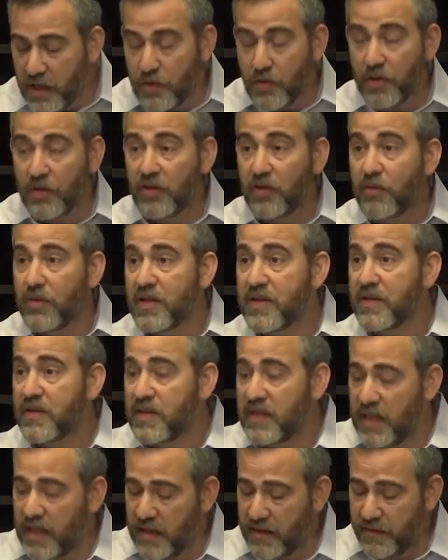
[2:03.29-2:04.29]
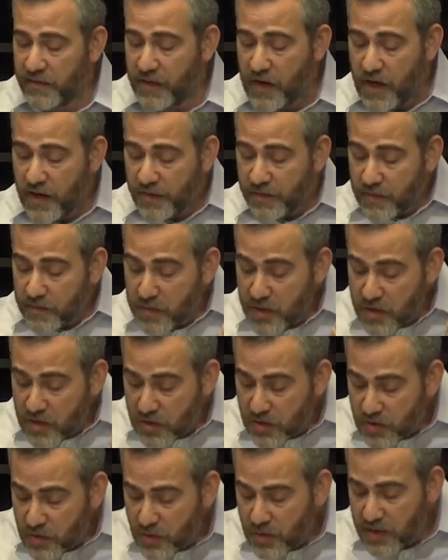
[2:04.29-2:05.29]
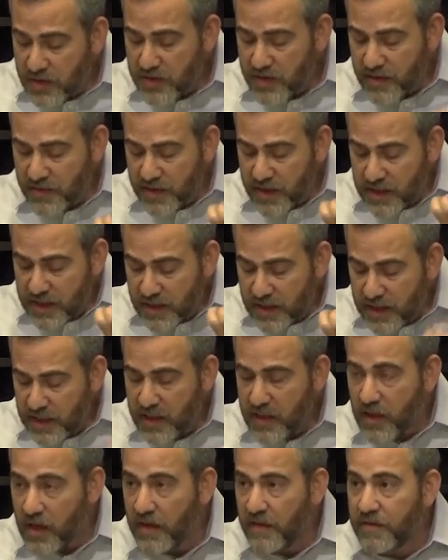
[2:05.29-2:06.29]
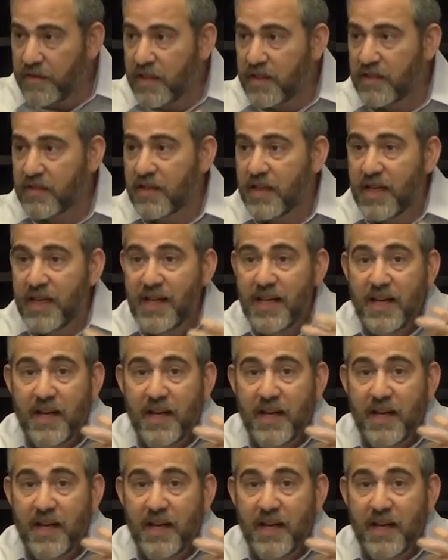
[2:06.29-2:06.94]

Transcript: order to receive from the source of the yinik of this,